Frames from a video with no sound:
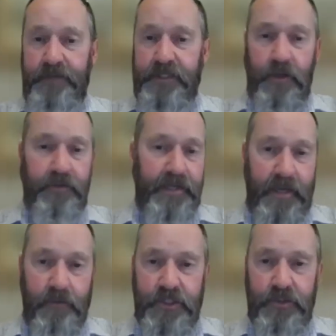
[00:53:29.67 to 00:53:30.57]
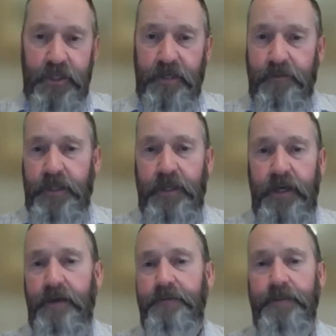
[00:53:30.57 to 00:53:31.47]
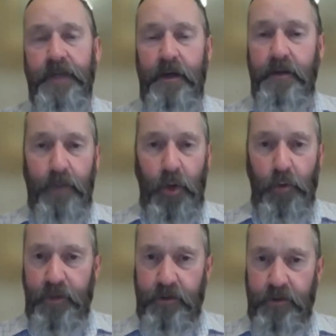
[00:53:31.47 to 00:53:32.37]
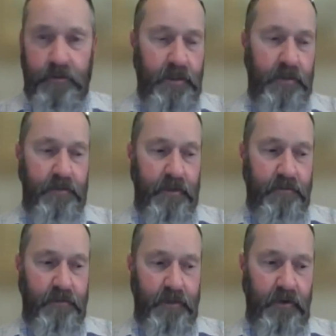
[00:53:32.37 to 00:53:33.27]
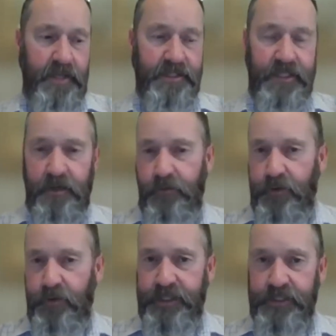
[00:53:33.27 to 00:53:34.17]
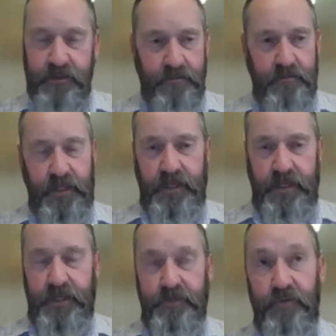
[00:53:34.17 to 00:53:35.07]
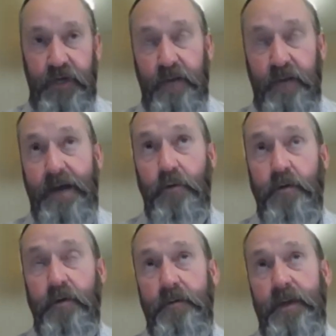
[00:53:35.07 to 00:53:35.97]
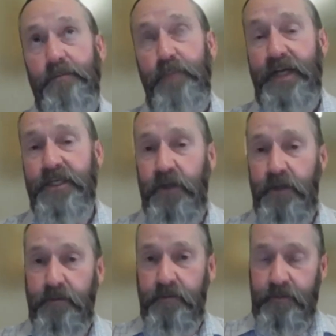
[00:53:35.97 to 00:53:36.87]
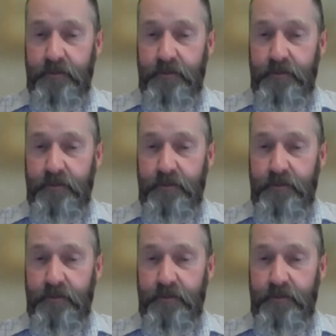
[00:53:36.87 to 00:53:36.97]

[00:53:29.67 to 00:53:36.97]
there's nothing downstream. Yeah. At the moment, the criteria is it's really about impact on